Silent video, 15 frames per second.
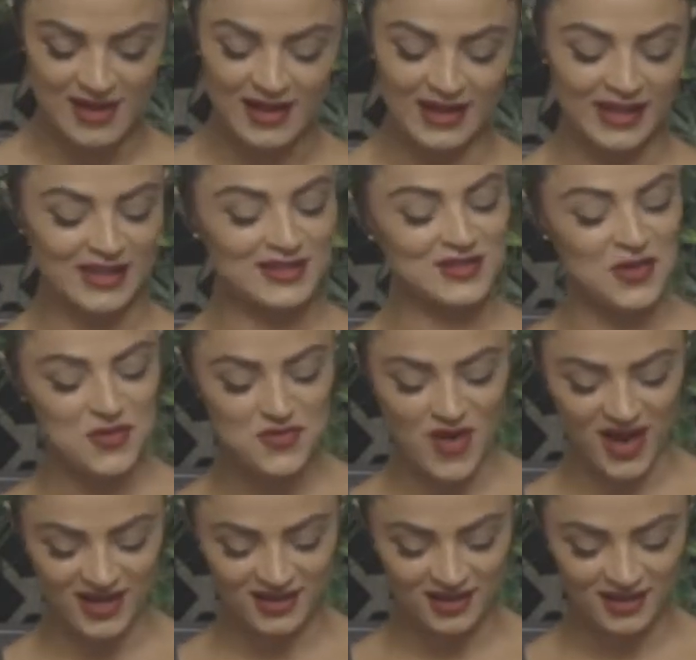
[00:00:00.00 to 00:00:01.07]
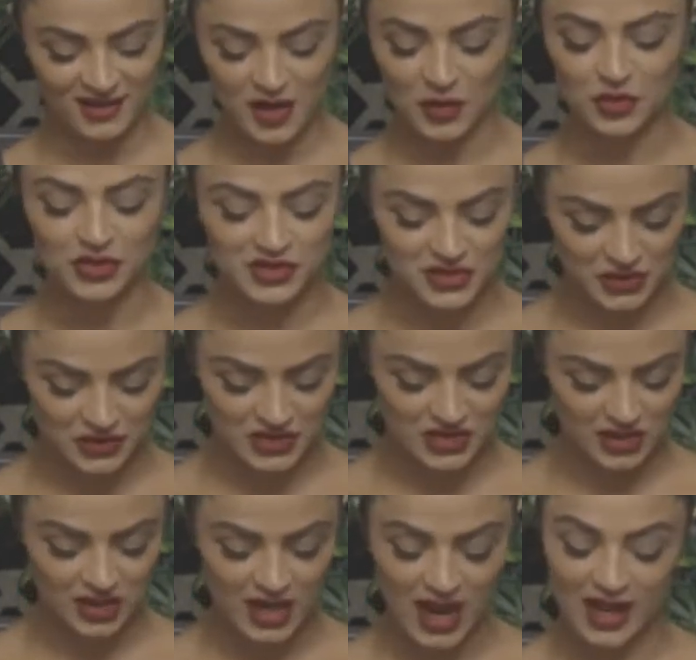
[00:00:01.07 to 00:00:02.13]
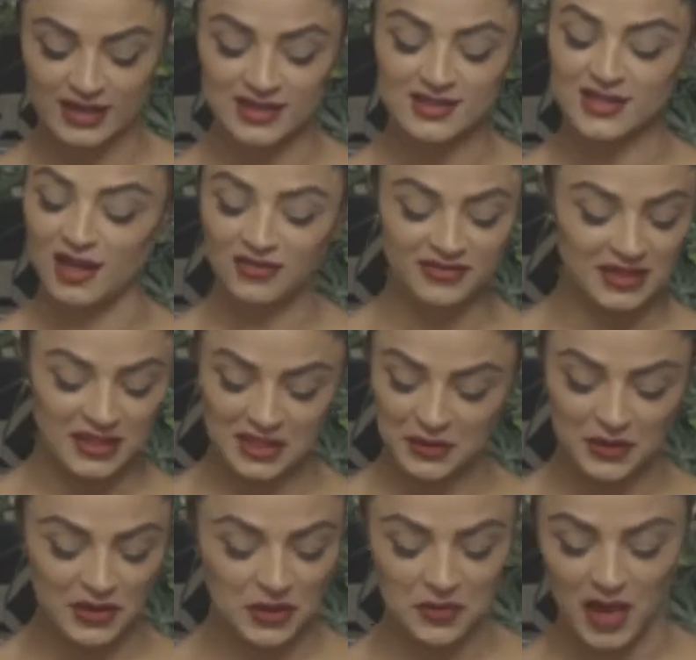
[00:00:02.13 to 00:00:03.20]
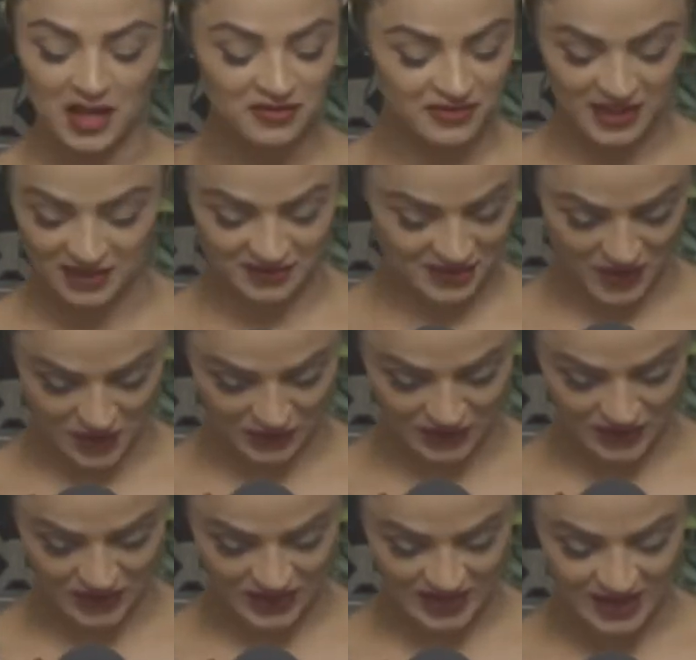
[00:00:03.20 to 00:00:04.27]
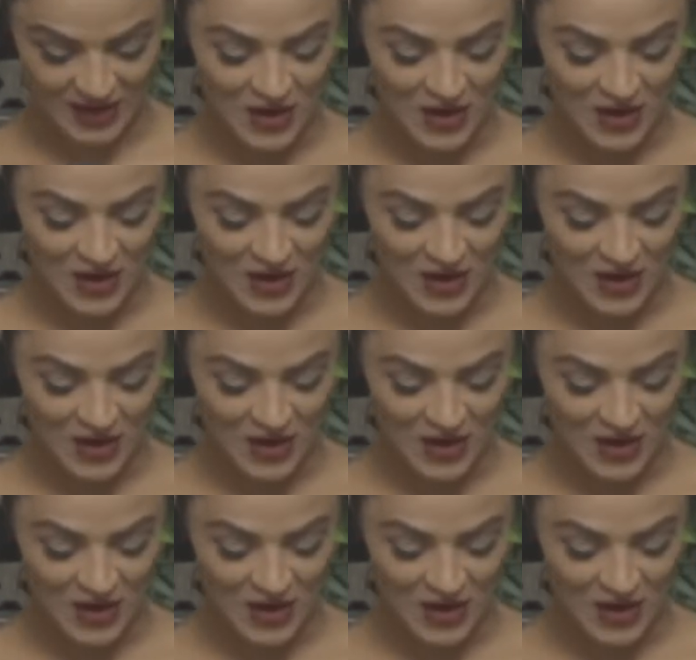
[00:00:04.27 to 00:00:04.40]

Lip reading: He is a writer, a producer, and definitely one of my favorite hosts.